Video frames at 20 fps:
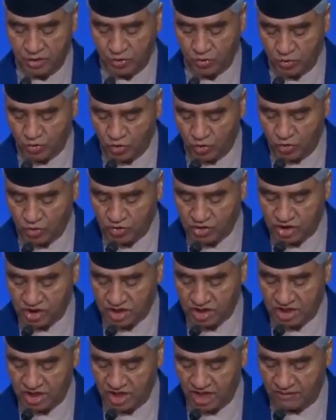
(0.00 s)
to
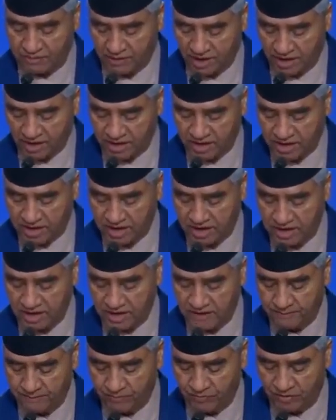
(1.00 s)
those
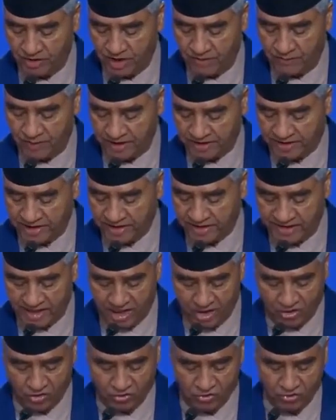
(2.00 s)
affected
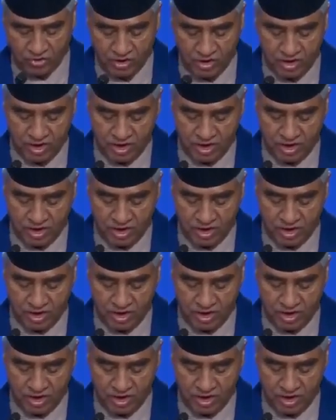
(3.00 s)
now,